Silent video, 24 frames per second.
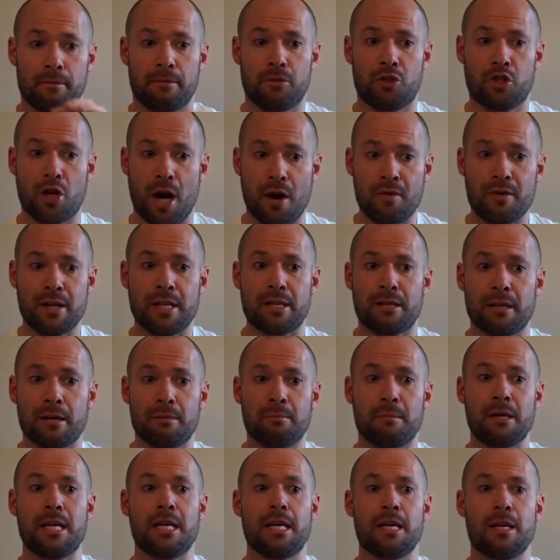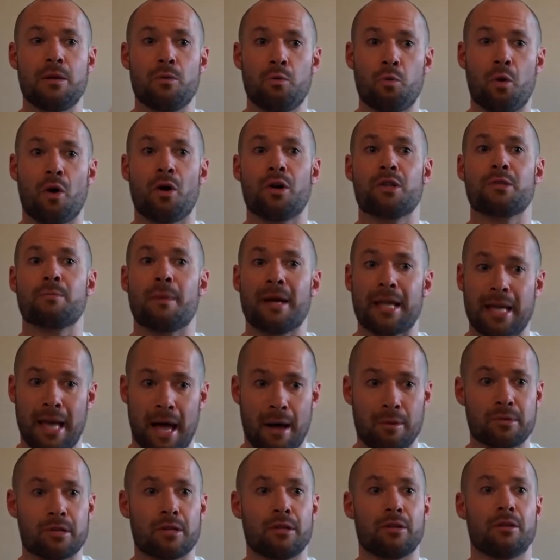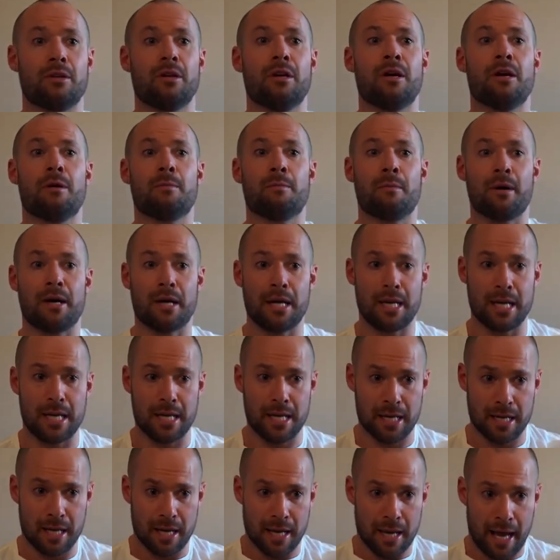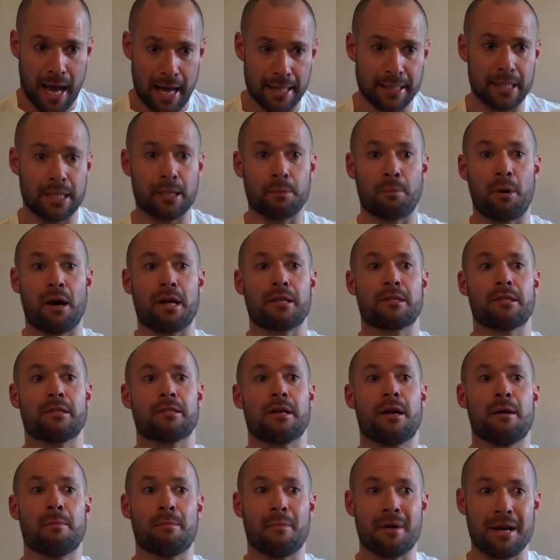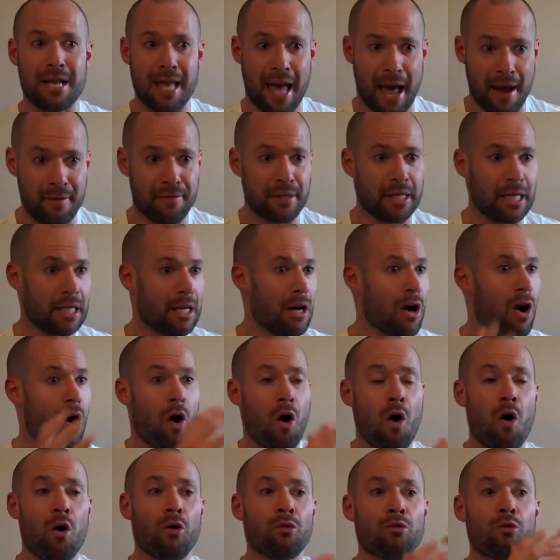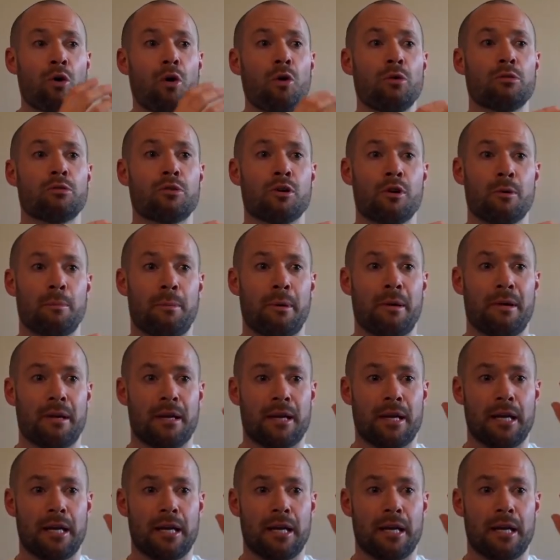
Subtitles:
Jerry to me was my counsellor, my antidepressants, my everything, all rolled up